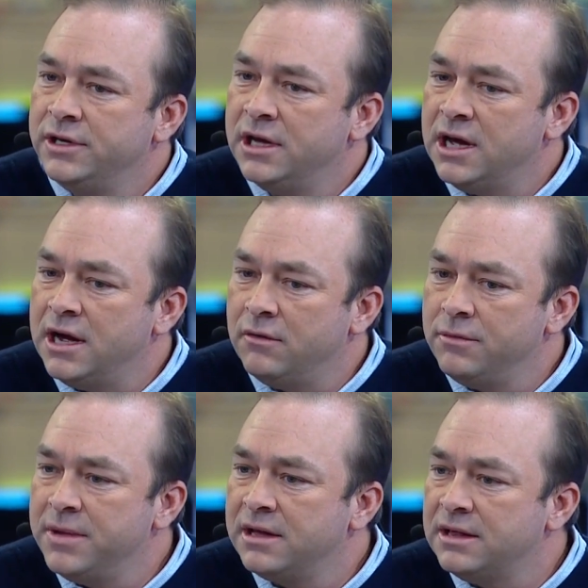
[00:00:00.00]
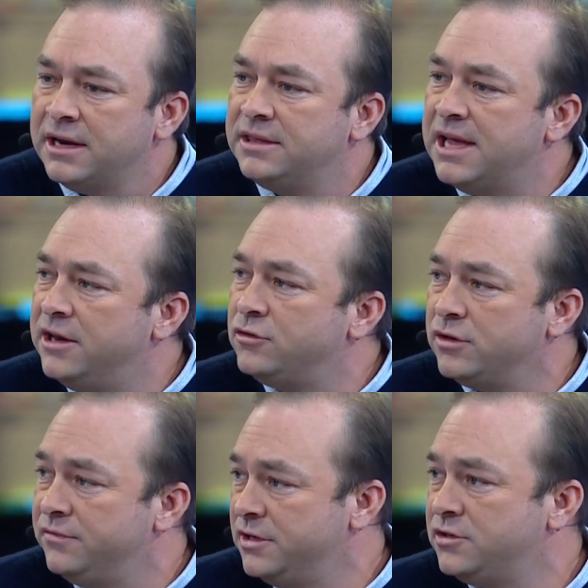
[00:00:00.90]
We make a lot of
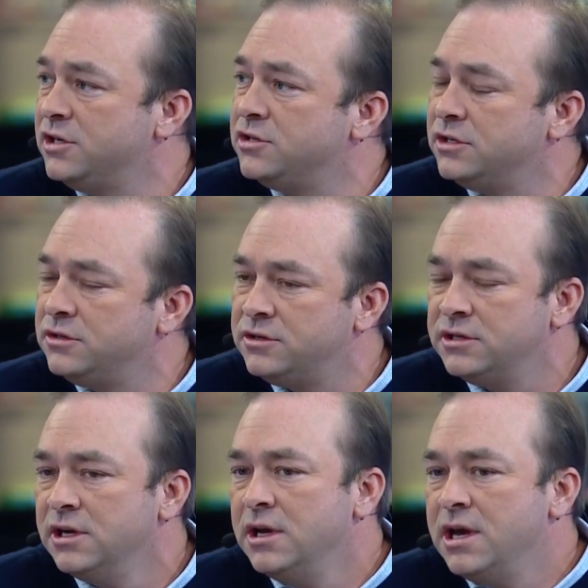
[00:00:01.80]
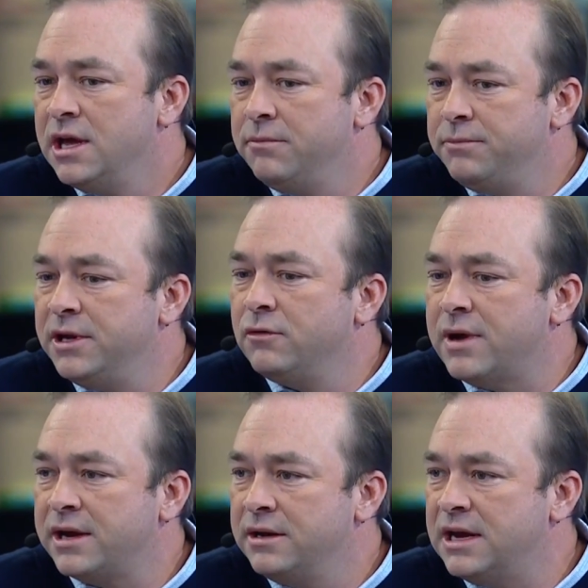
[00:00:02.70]
data-driven decisions, and being
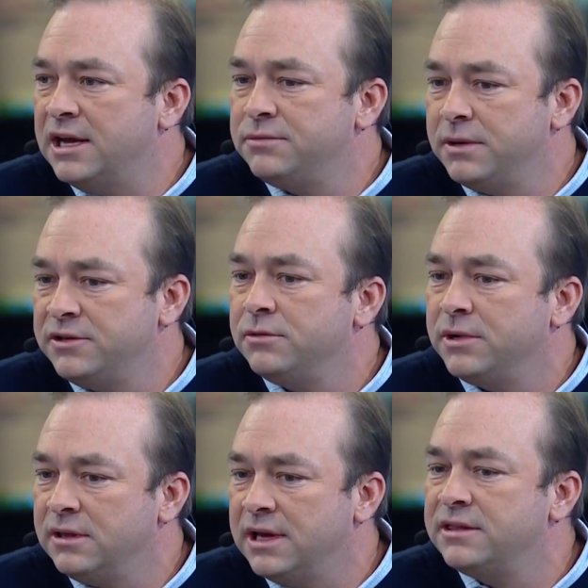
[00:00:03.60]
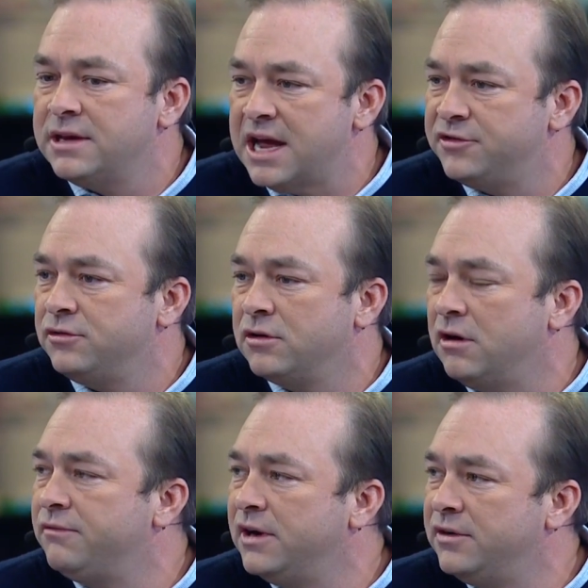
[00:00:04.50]
recognized by somebody like the National
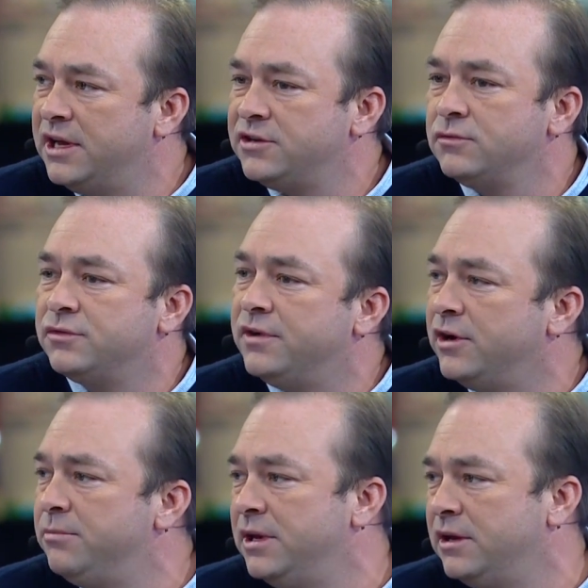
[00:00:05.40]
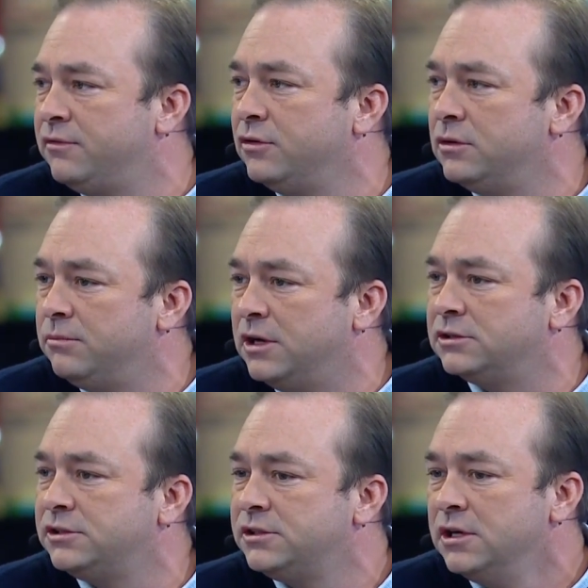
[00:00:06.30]
Golf Foundation was very meaningful
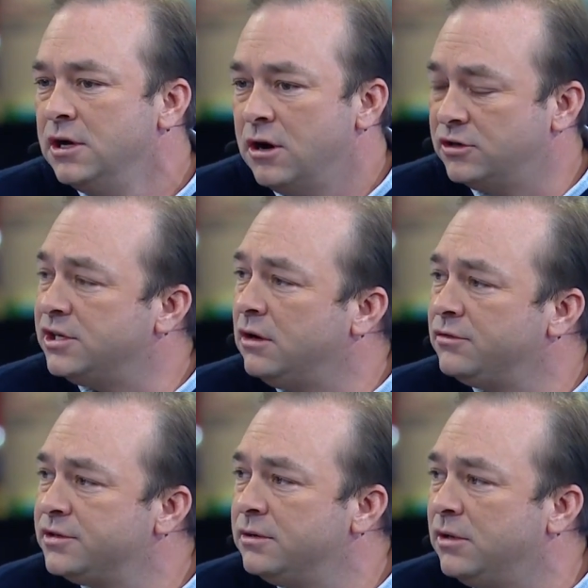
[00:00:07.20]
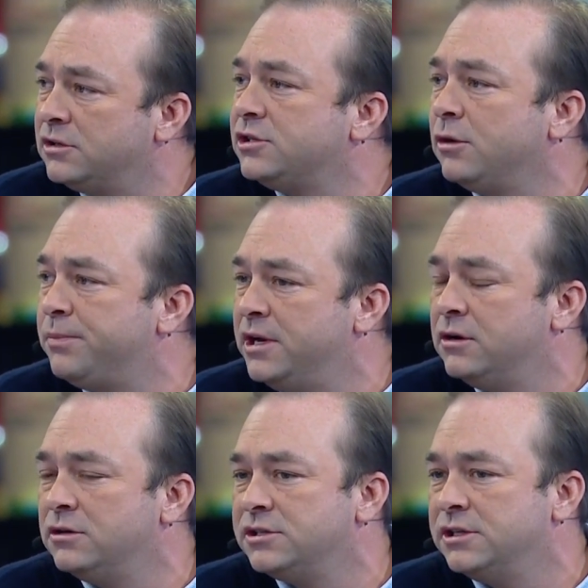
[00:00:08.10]
amongst ourselves and amongst our
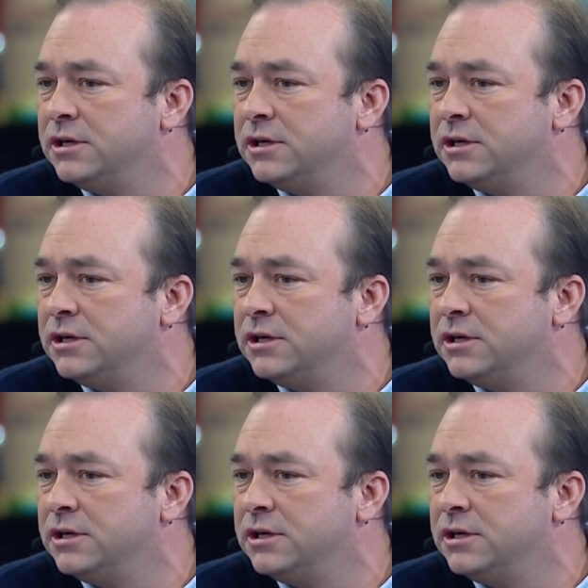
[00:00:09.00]
peers.